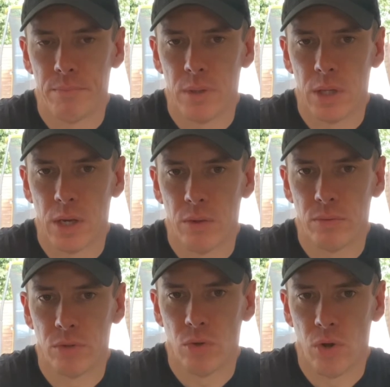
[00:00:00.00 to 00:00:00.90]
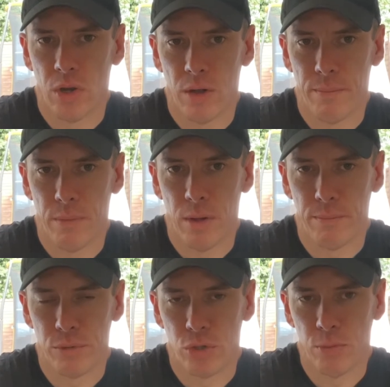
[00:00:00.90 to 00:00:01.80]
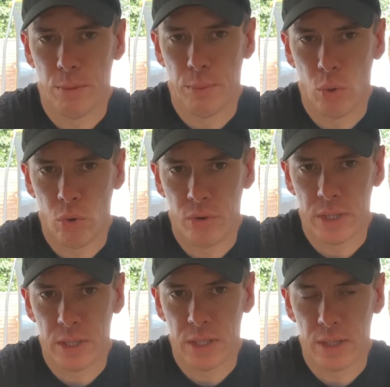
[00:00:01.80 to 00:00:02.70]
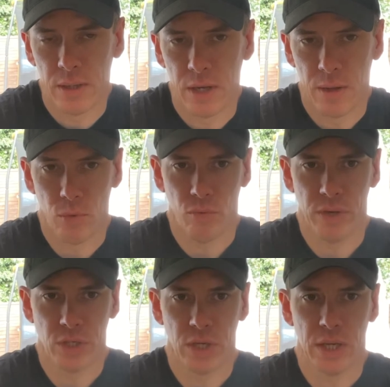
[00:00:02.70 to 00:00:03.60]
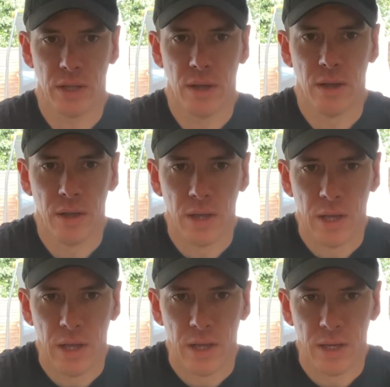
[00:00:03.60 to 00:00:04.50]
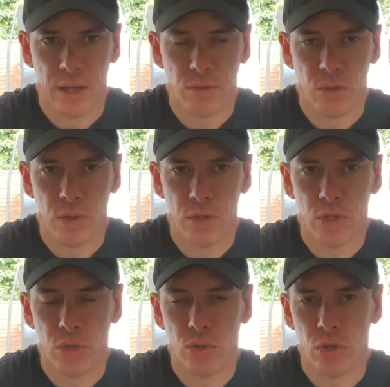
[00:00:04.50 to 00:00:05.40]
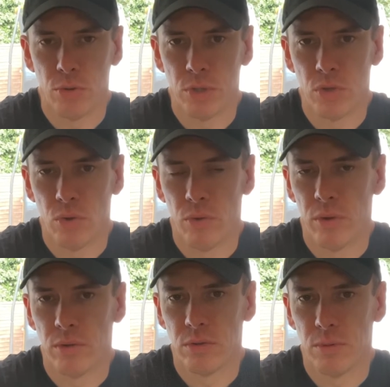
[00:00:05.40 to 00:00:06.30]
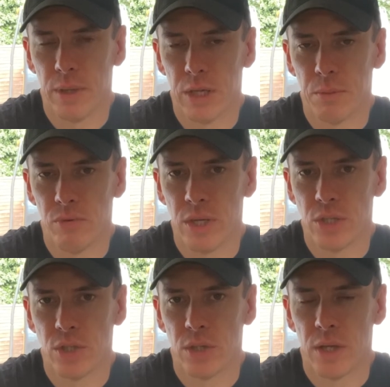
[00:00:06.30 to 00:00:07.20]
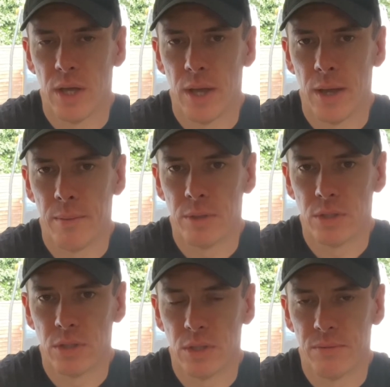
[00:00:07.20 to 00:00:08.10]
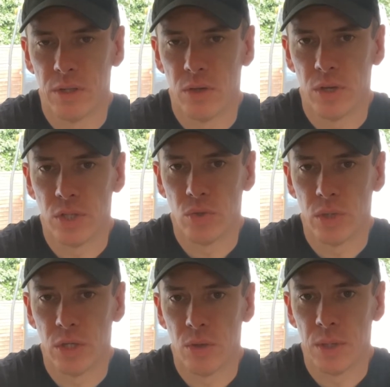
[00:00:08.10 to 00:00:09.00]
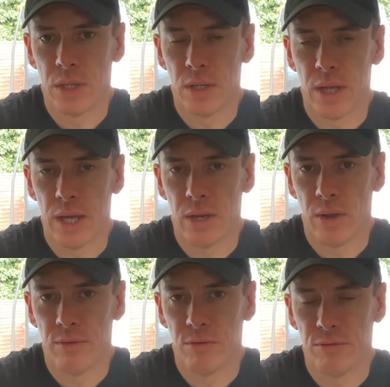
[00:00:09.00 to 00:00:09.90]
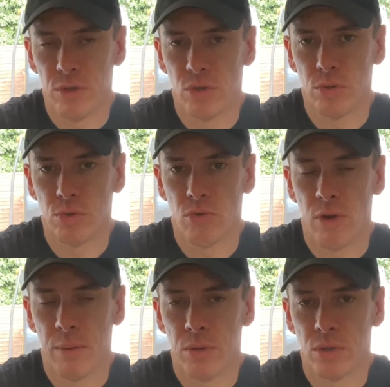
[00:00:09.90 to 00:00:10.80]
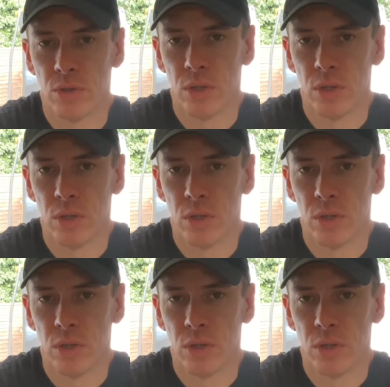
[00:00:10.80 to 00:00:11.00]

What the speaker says: It's not like I'm super poor or anything. I'm not rich either. Doing this YouTube is not to make me rich. It's just something that I enjoy doing, and I have a few subscribers